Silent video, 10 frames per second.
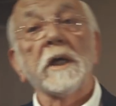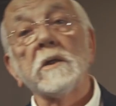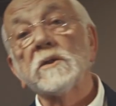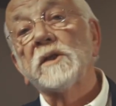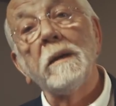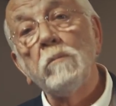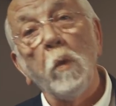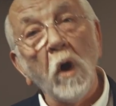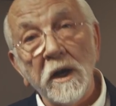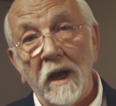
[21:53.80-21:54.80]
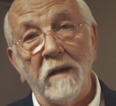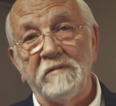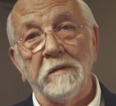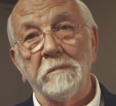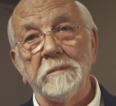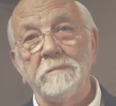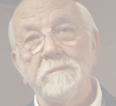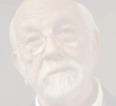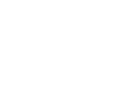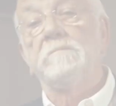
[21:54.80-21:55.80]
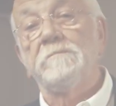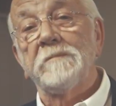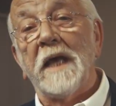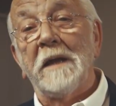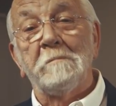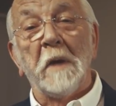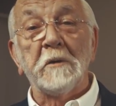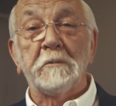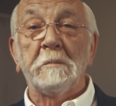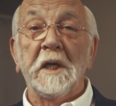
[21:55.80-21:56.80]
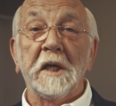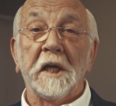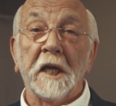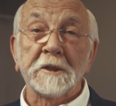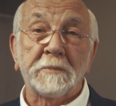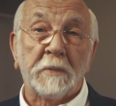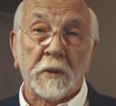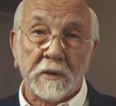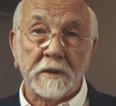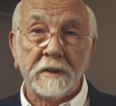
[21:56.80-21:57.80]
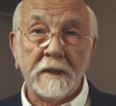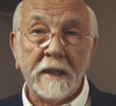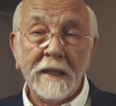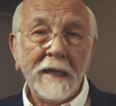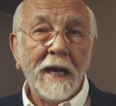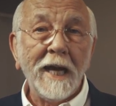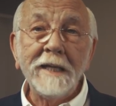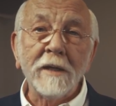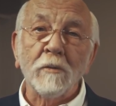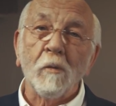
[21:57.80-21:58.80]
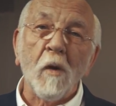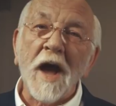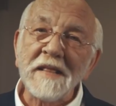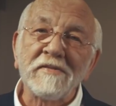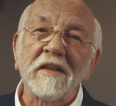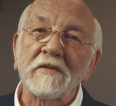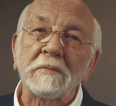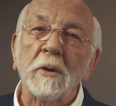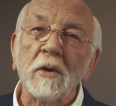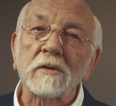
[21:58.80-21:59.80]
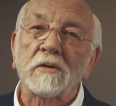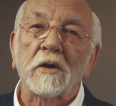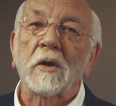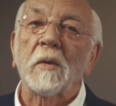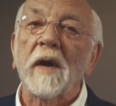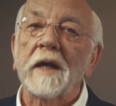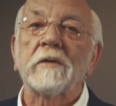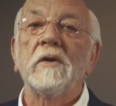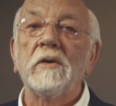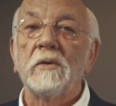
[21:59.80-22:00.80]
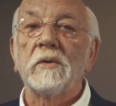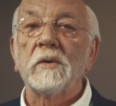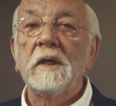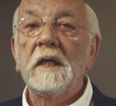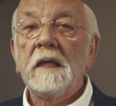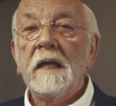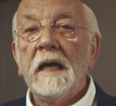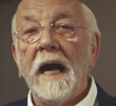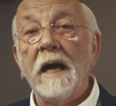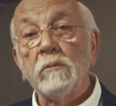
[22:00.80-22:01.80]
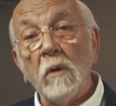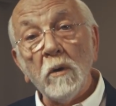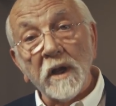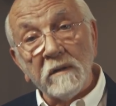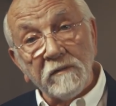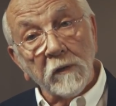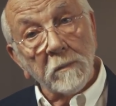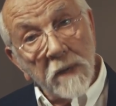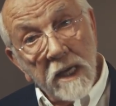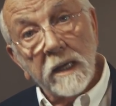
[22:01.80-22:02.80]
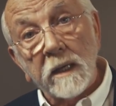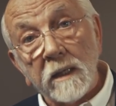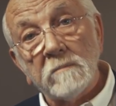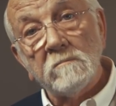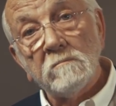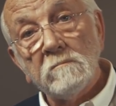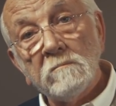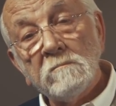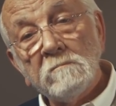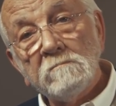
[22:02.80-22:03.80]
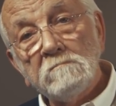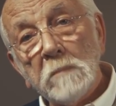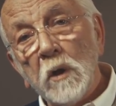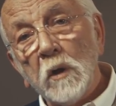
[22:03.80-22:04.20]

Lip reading: because I'm one of them. That makes me an expert. I didn't write this book to correct you. I wrote it for me. But